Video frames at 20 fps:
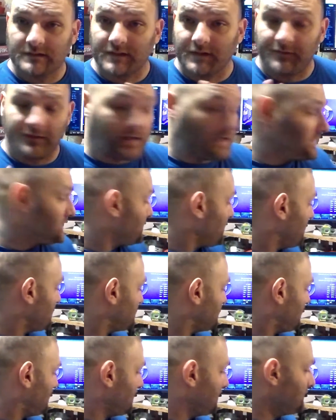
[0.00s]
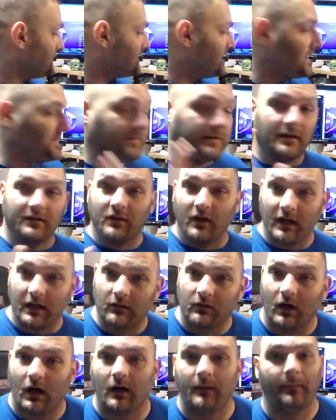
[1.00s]
so if you're interested in using them in a
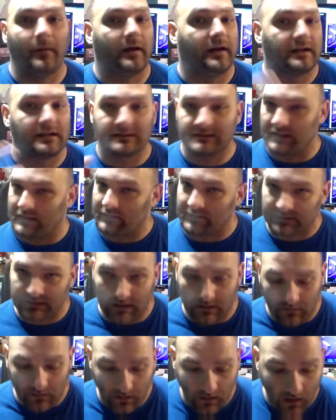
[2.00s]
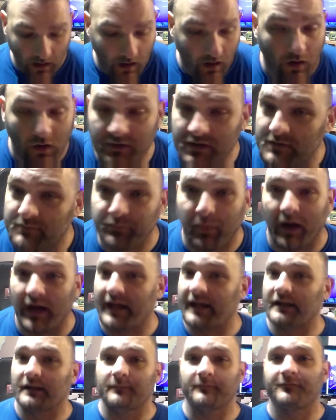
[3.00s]
diorama, etc., or just
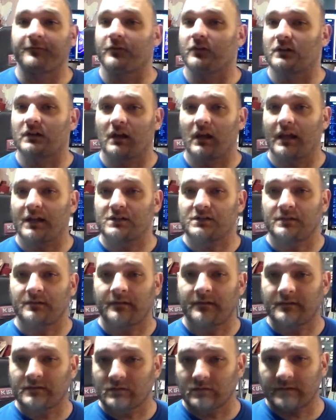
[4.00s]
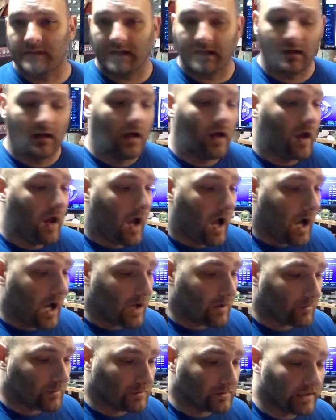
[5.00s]
buying them for a collection sort of thing,
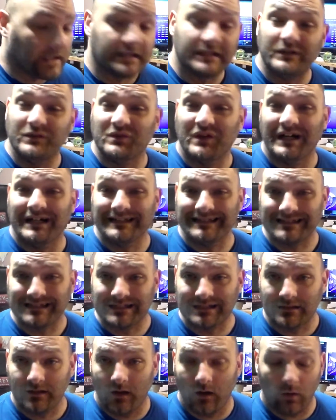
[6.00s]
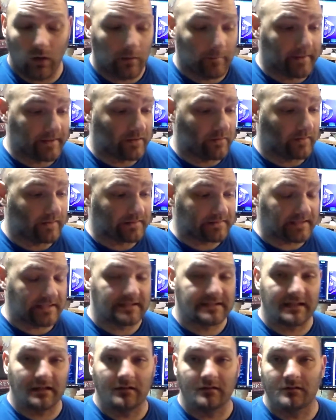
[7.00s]
I will let you guys know. I'll be doing a
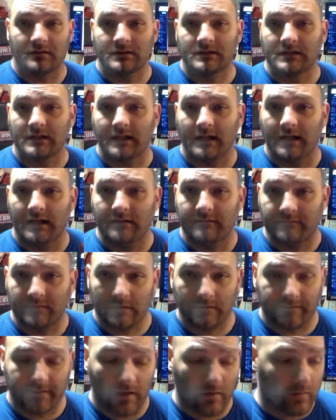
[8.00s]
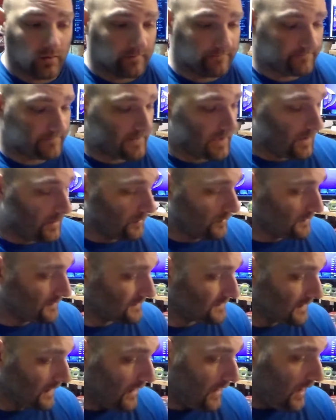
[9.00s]
detailed review of
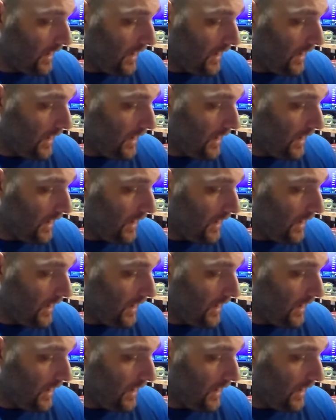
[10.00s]
those.